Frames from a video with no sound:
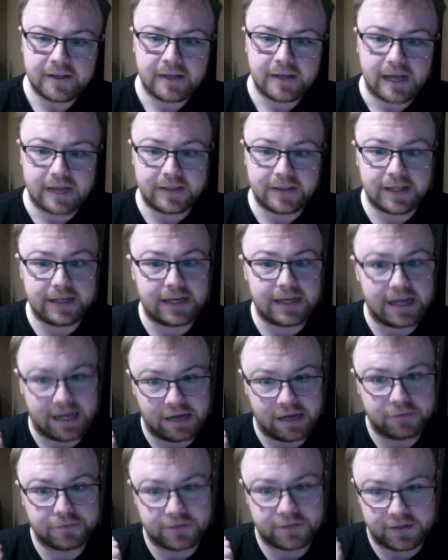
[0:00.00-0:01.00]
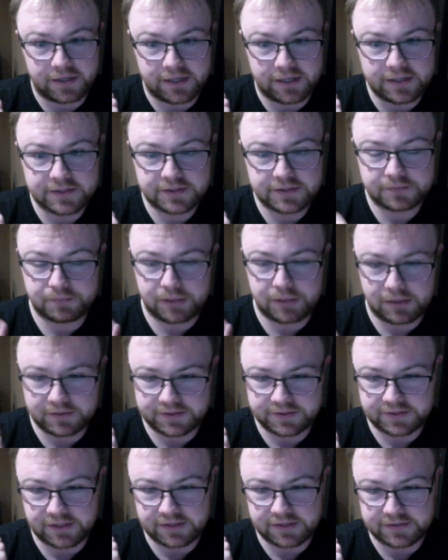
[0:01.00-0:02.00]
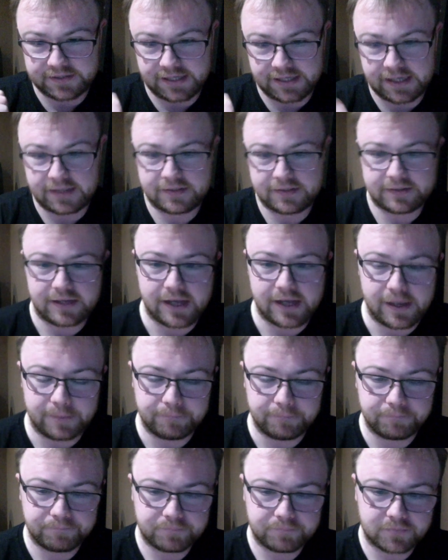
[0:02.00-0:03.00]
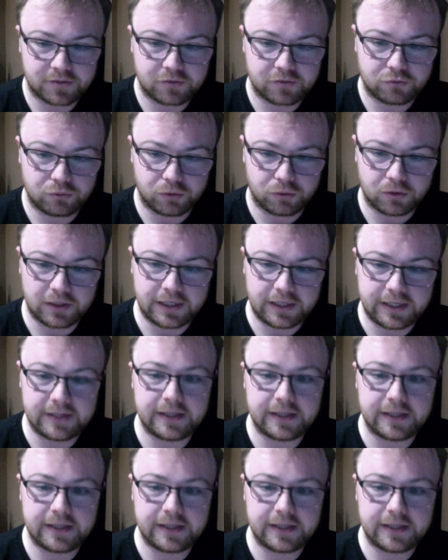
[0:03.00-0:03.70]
And then after this, but I'll discuss that shortly.